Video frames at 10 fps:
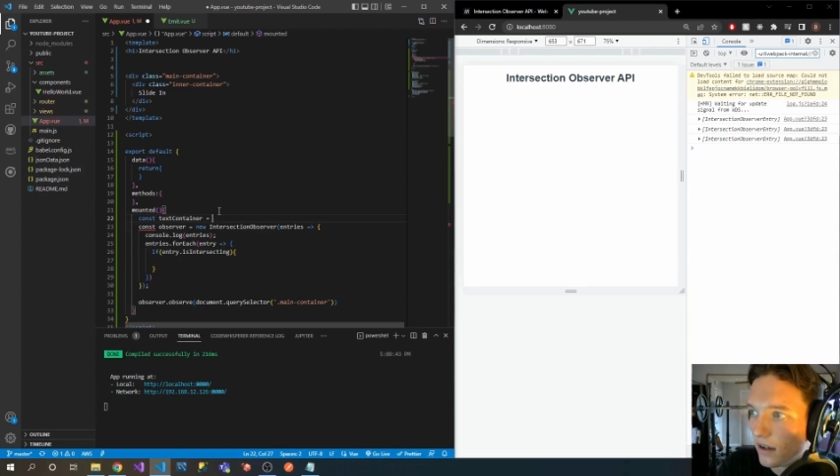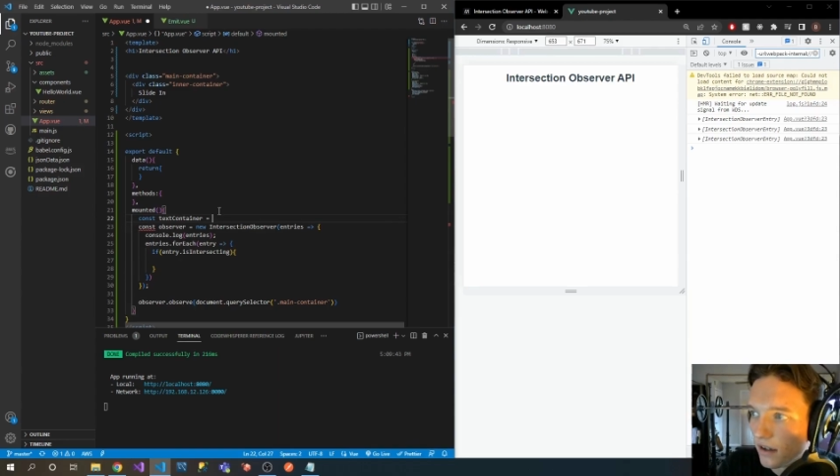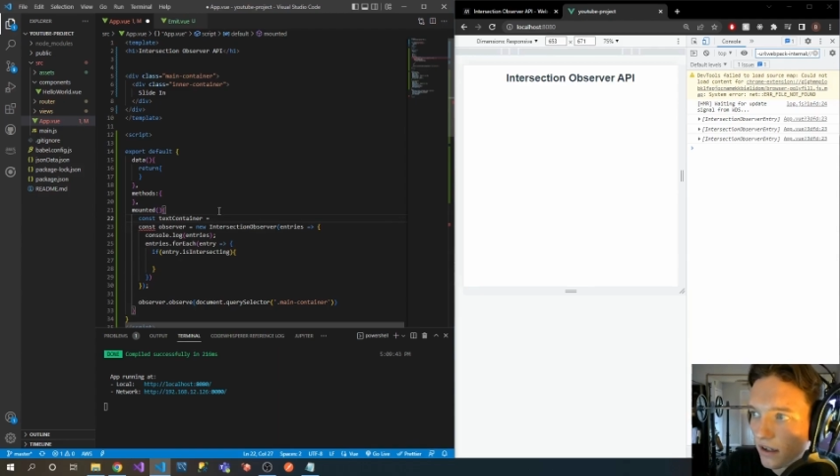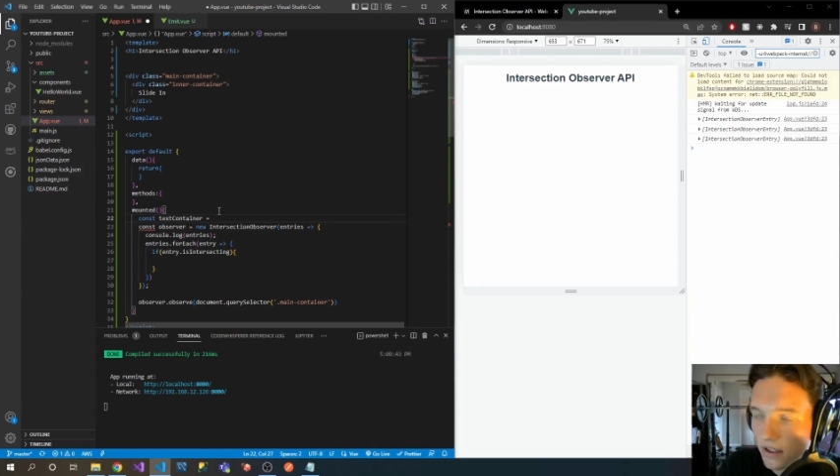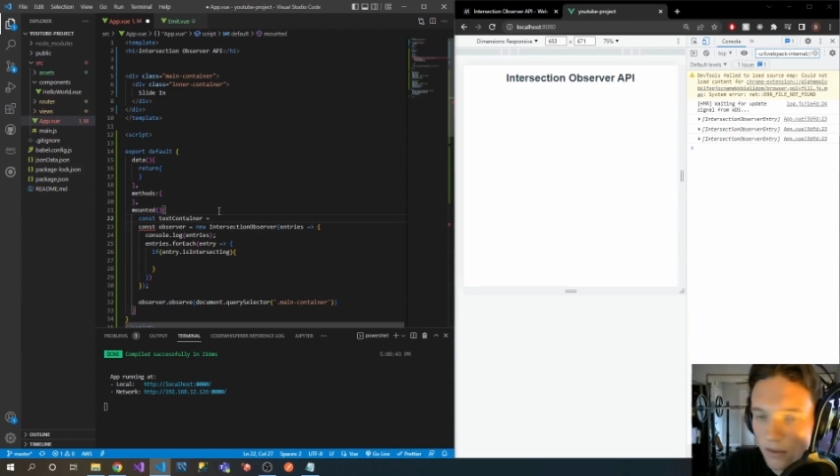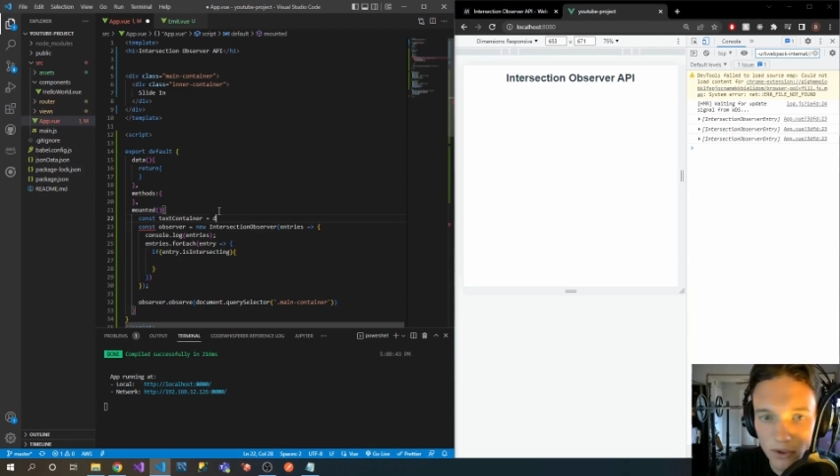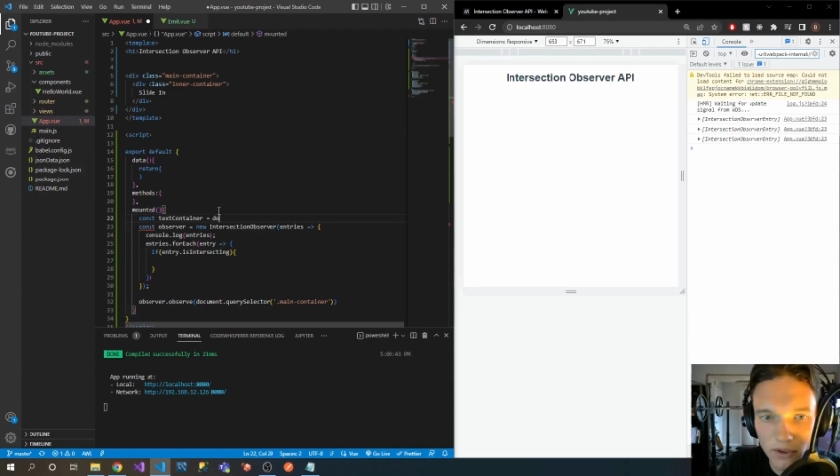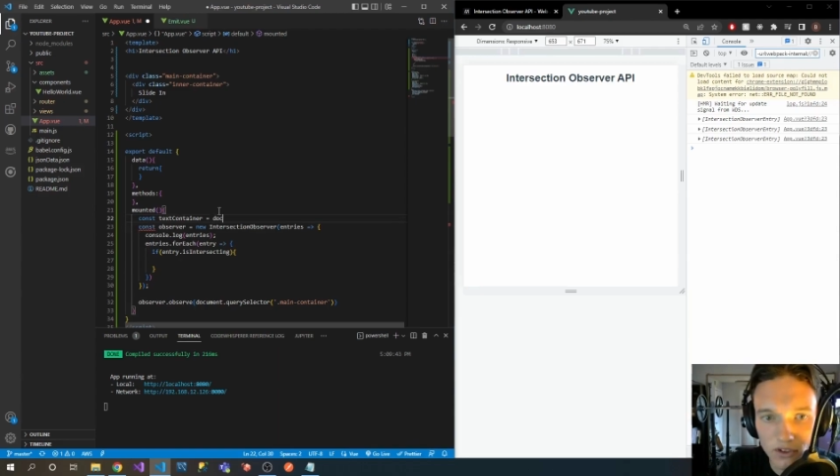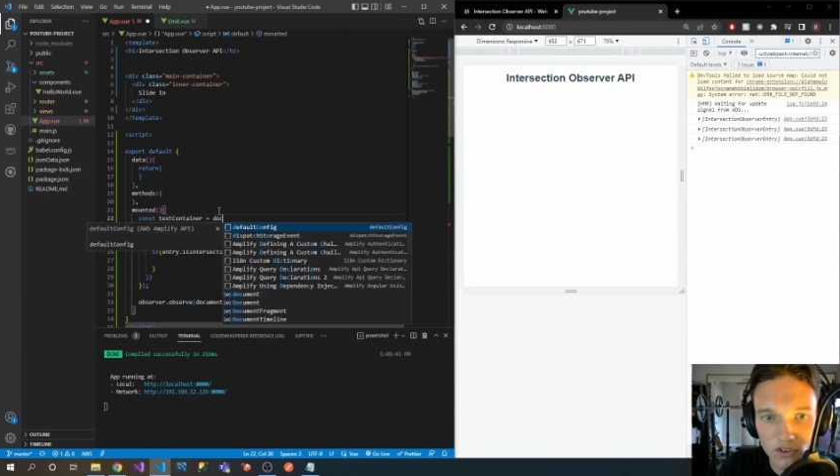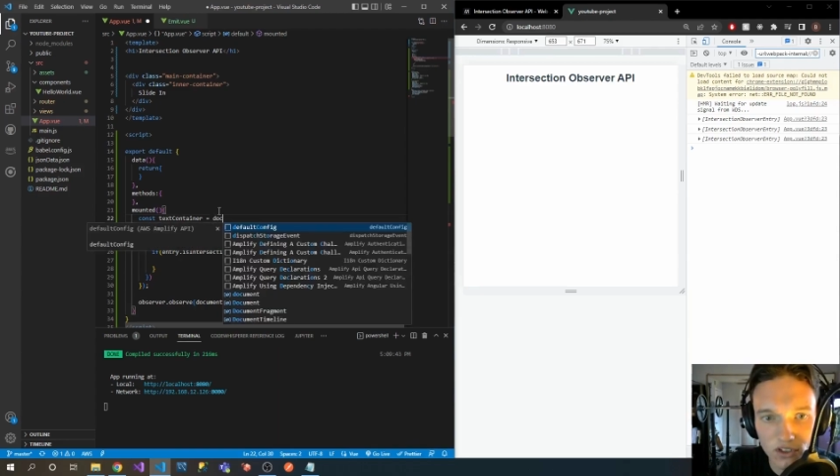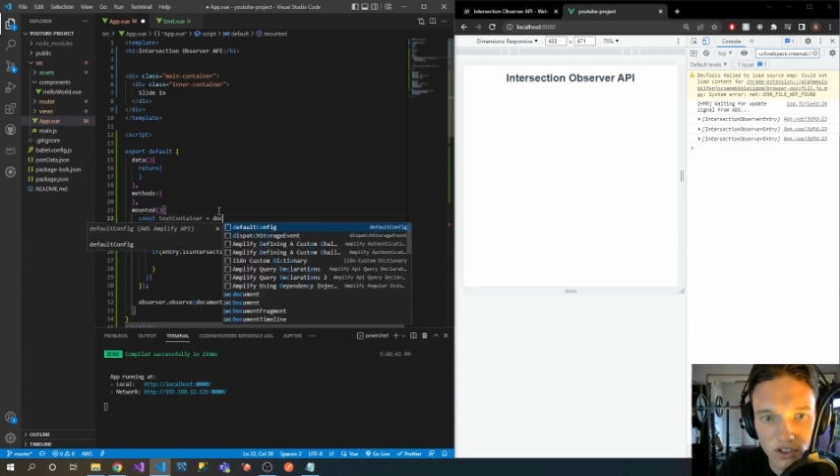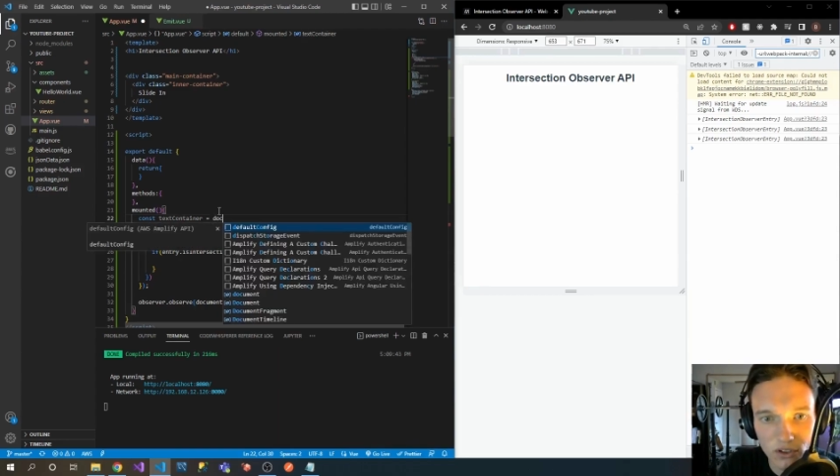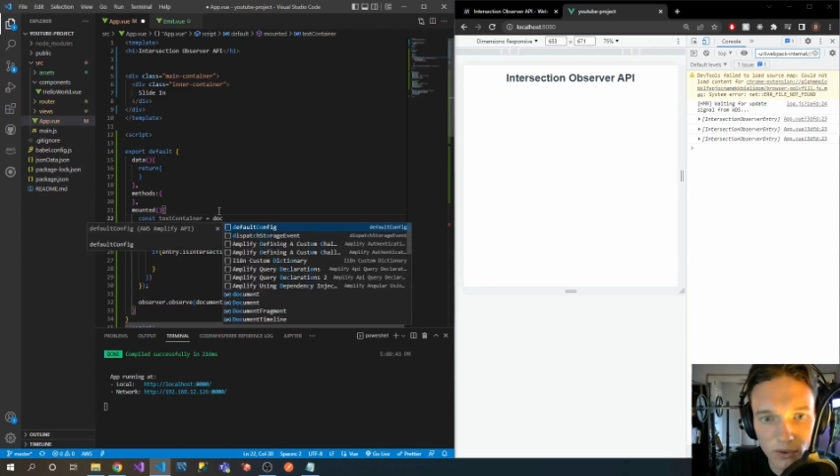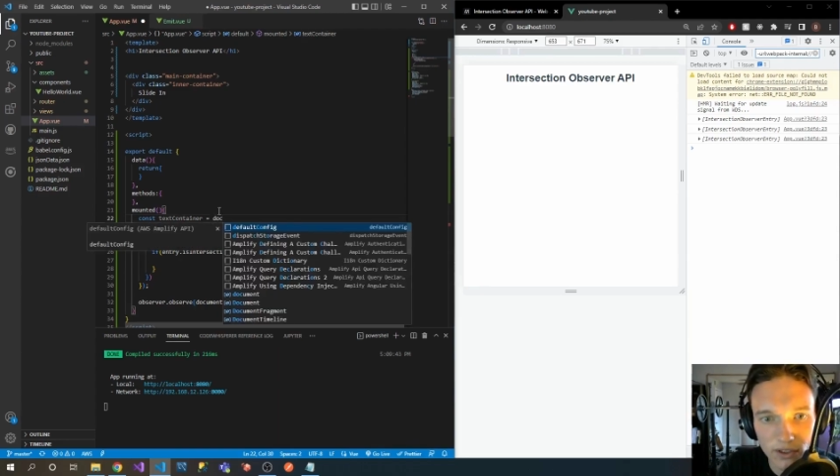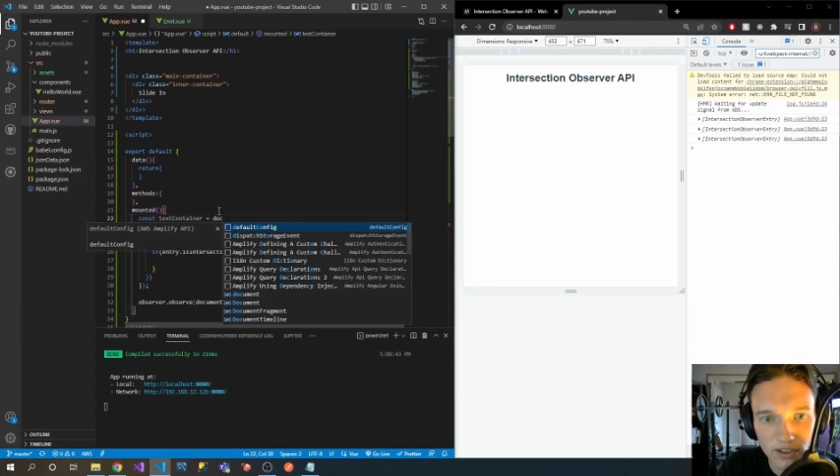And then we're going to use another
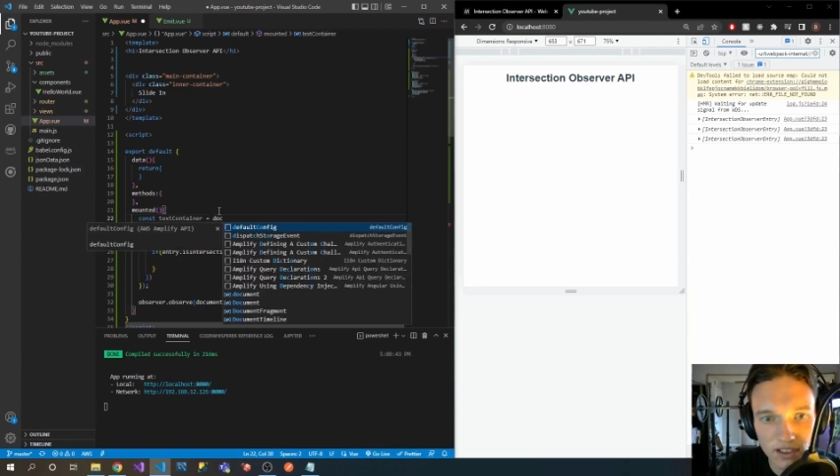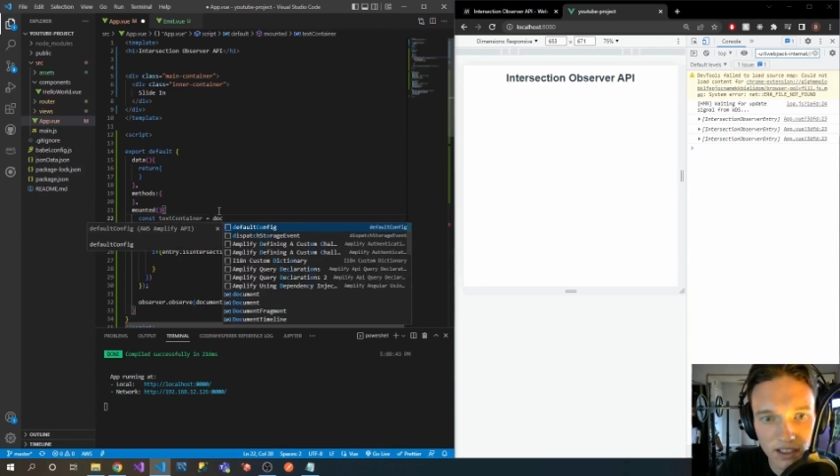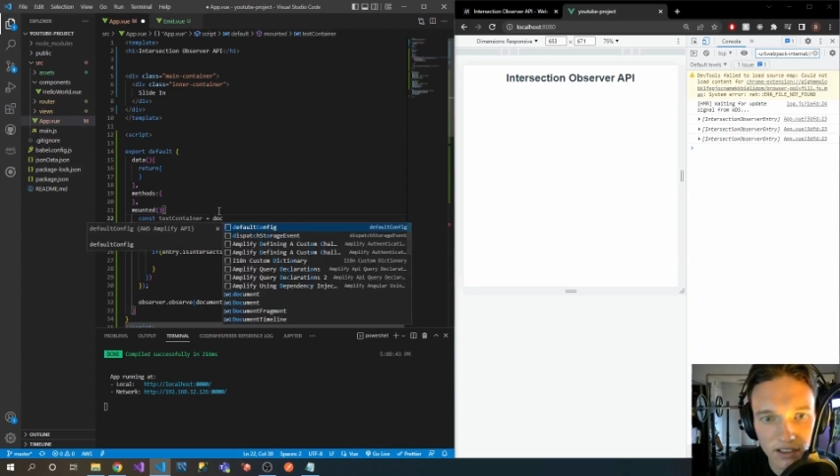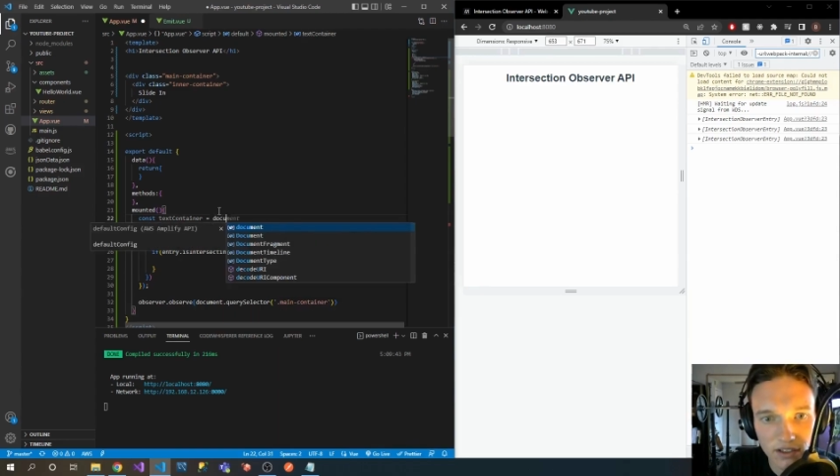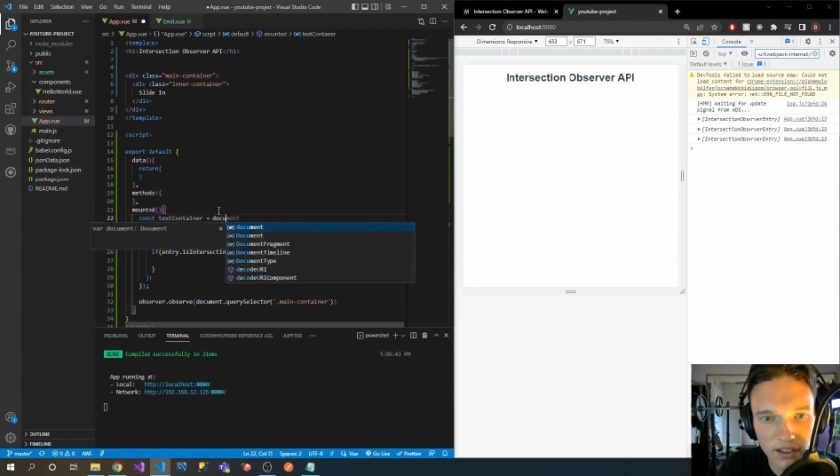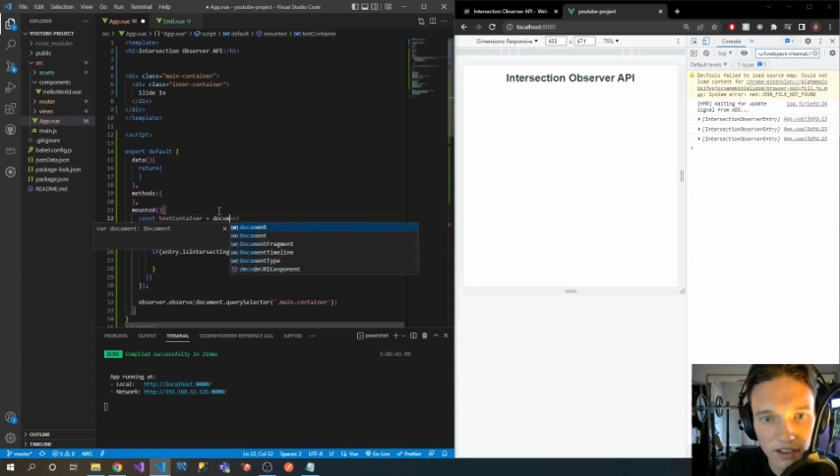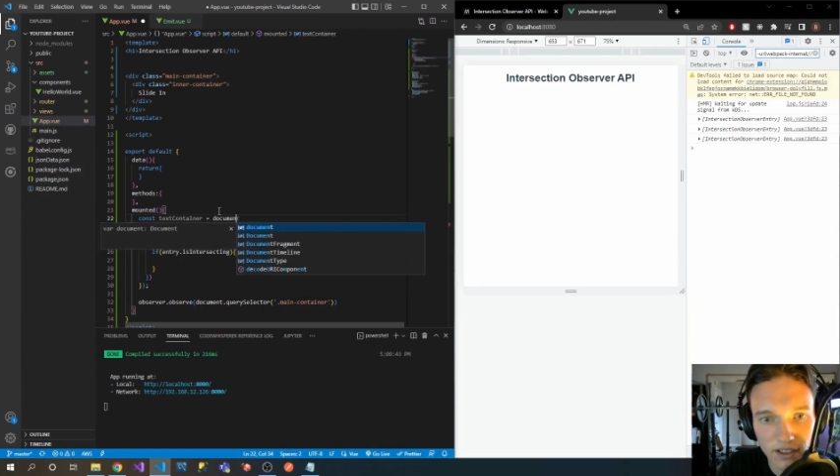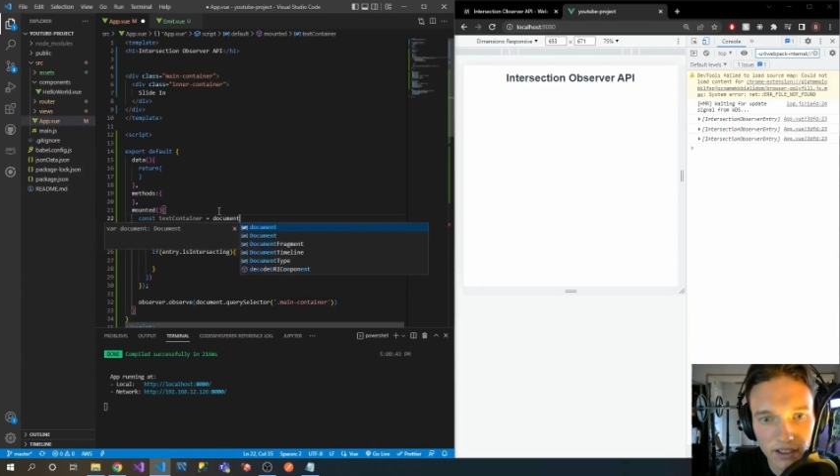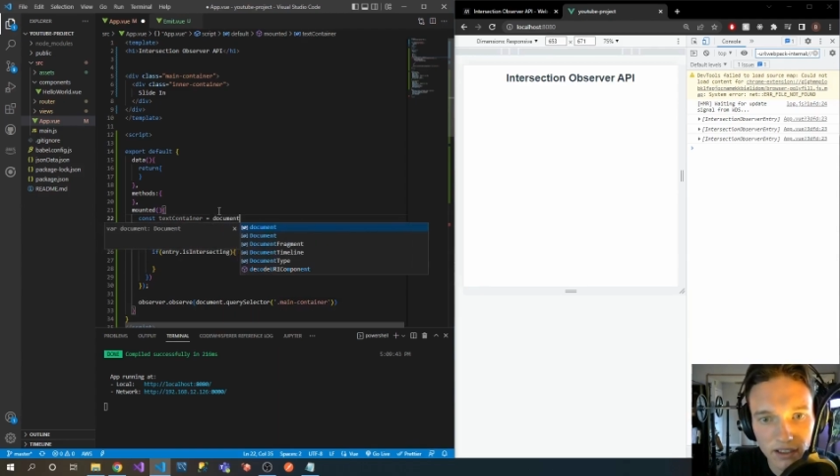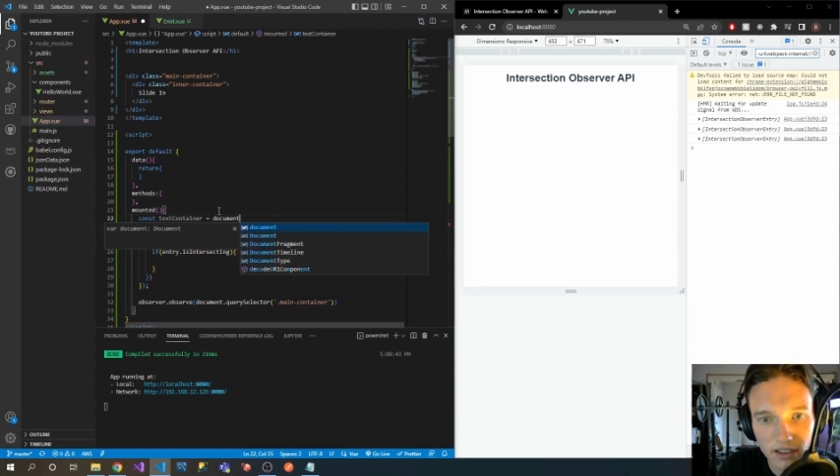query selector here.